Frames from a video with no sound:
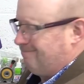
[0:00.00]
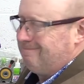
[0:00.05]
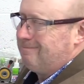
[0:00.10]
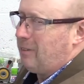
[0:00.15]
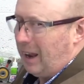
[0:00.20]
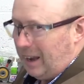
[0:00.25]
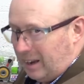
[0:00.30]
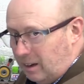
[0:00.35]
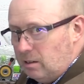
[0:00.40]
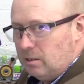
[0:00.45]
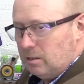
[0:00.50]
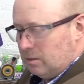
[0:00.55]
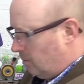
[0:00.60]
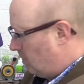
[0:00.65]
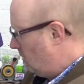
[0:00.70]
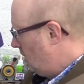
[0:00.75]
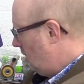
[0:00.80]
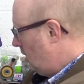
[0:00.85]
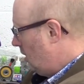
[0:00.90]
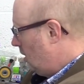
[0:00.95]
when,
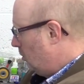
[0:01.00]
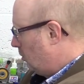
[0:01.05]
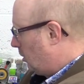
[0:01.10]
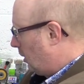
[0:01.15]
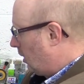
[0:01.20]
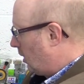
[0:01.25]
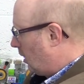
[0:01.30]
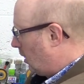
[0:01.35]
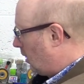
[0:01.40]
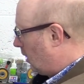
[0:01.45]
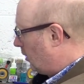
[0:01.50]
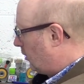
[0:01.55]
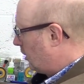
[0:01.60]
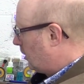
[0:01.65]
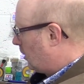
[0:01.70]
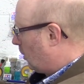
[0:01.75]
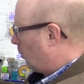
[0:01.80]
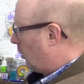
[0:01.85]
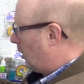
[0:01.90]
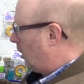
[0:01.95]
but I, I
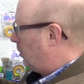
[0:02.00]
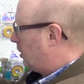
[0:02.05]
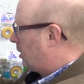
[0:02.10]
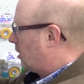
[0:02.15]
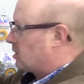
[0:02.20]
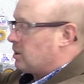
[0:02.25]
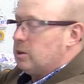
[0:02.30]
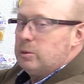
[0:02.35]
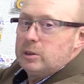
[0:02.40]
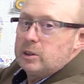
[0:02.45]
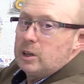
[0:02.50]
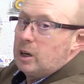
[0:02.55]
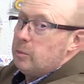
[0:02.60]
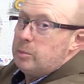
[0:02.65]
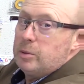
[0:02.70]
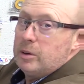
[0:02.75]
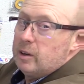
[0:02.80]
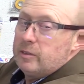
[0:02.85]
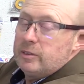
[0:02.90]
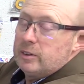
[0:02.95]
think I will because it will go
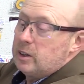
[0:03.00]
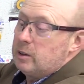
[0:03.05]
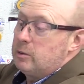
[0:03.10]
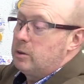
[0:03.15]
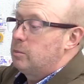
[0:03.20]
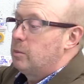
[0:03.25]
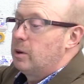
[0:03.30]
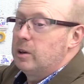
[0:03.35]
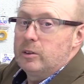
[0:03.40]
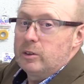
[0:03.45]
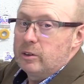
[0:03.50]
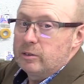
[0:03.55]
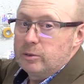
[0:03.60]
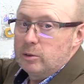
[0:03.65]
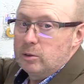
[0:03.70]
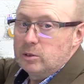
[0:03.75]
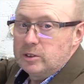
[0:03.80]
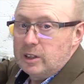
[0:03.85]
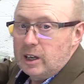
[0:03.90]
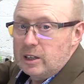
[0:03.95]
perfectly with my other
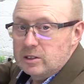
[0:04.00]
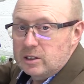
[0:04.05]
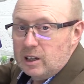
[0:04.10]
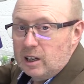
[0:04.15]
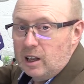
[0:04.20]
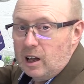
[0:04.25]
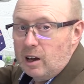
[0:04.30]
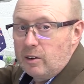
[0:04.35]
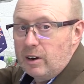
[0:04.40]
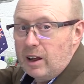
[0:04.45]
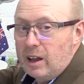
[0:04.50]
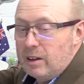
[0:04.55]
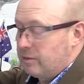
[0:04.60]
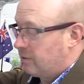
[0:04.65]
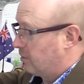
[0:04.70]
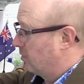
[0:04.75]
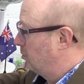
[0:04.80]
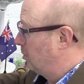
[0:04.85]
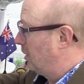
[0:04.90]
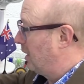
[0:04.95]
48 scale
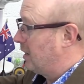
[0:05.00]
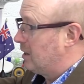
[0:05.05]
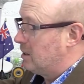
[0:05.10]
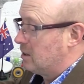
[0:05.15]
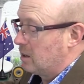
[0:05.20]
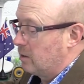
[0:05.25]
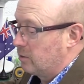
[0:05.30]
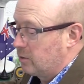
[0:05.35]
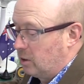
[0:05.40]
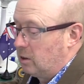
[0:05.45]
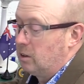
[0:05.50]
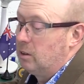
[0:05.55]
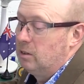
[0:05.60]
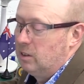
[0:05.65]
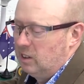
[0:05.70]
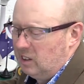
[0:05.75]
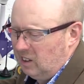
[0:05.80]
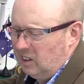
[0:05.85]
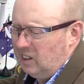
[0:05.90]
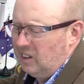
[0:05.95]
RAF planes I've got.
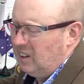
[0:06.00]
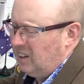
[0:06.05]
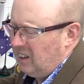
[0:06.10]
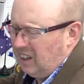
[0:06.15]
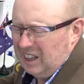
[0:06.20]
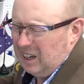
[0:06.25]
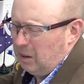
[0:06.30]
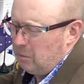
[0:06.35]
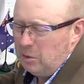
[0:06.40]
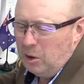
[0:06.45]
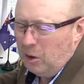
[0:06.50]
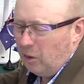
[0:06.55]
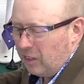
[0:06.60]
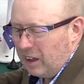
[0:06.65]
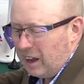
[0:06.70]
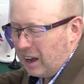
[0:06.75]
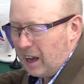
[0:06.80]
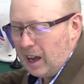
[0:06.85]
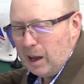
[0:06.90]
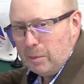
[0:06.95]
And I'm not
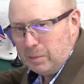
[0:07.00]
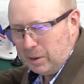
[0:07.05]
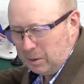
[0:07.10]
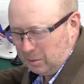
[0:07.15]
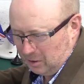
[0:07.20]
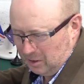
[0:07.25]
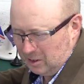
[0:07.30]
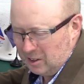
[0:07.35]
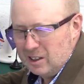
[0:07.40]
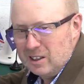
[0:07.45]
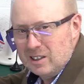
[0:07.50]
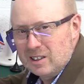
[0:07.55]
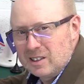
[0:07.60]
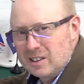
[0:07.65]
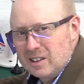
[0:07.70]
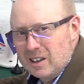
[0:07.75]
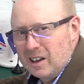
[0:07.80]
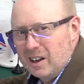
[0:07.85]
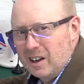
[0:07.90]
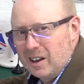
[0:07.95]
that happy with
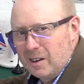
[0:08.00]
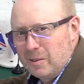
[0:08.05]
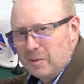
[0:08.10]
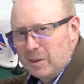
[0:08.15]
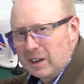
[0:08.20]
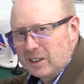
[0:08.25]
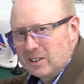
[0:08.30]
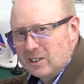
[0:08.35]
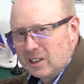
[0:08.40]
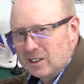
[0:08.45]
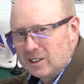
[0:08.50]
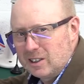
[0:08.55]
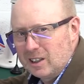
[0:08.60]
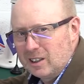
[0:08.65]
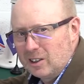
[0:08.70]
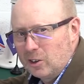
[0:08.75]
this uh, existing